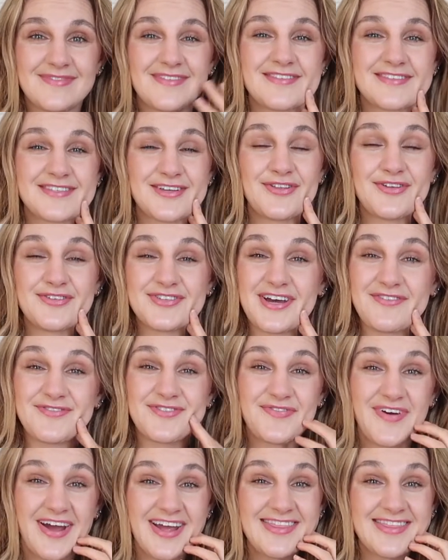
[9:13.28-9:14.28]
It's a little tough
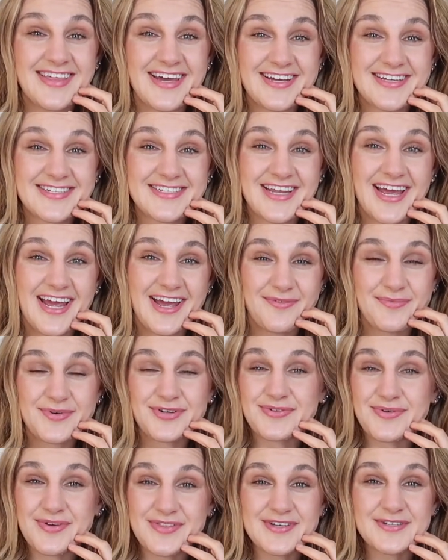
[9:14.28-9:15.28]
to find things, and we're
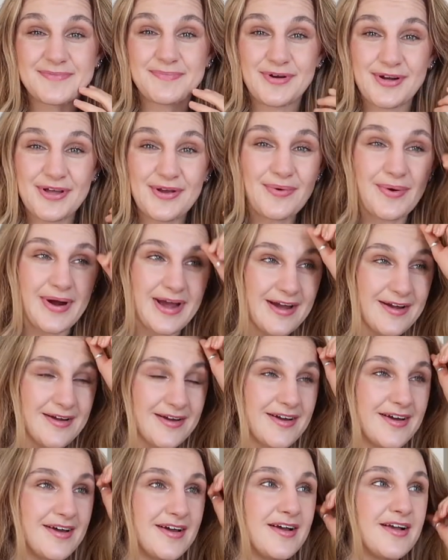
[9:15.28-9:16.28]
doing this pretty
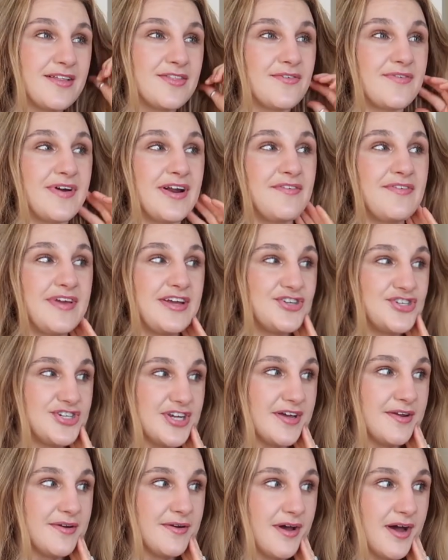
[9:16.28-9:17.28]
quick. The
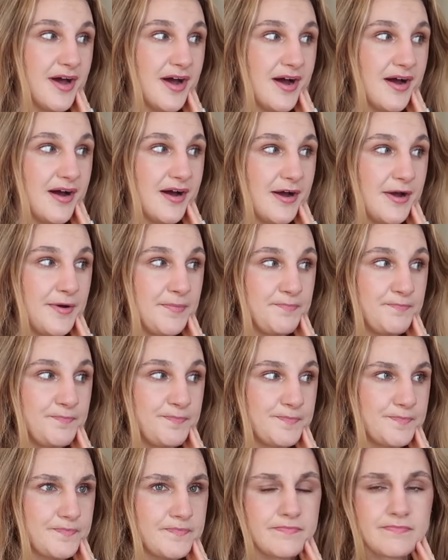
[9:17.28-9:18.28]
renovation
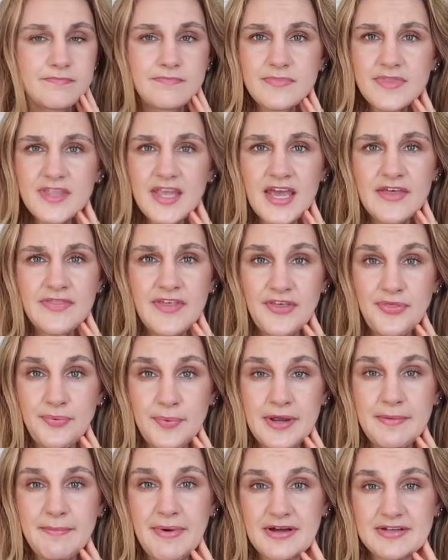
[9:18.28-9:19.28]
in like
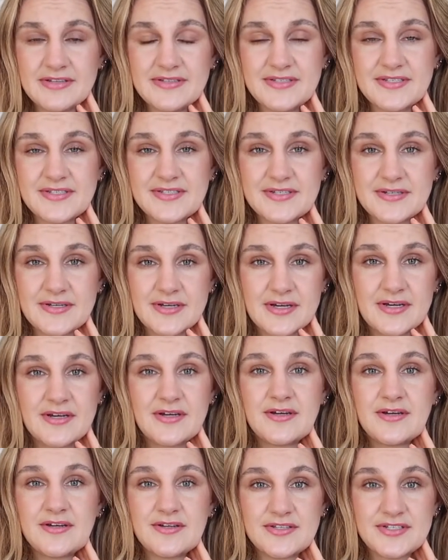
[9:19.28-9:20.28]
3 months.
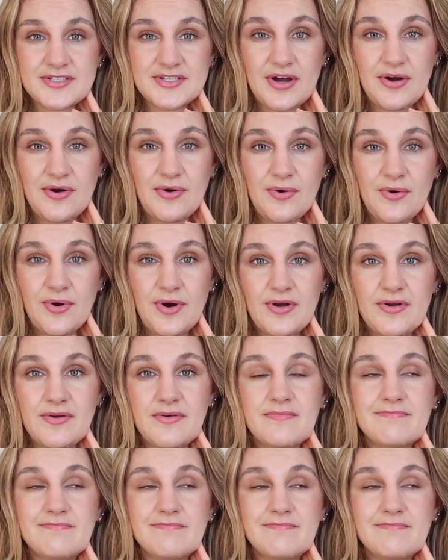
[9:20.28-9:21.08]
So